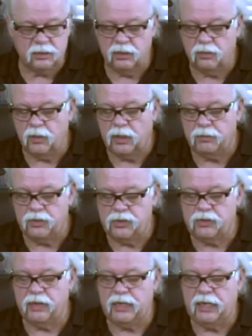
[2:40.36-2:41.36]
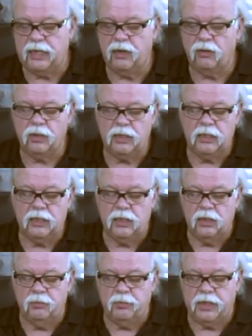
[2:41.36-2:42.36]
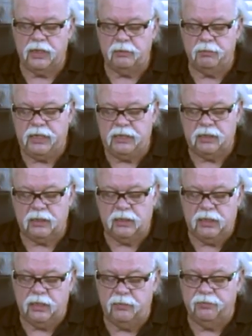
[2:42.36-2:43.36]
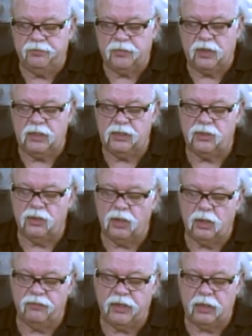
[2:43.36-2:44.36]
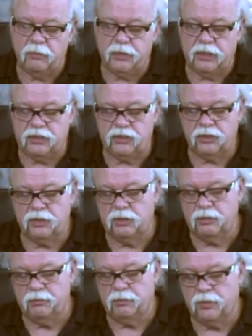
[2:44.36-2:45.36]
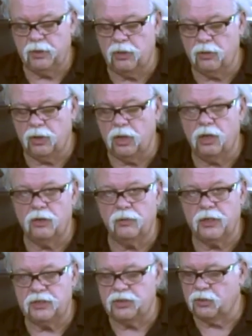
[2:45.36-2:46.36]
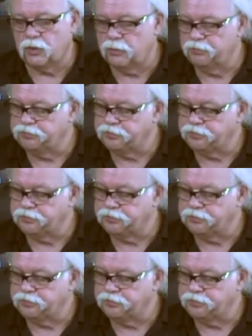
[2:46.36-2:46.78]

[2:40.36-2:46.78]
than the one I'm using right now, but basically these are all available at your local hardware store.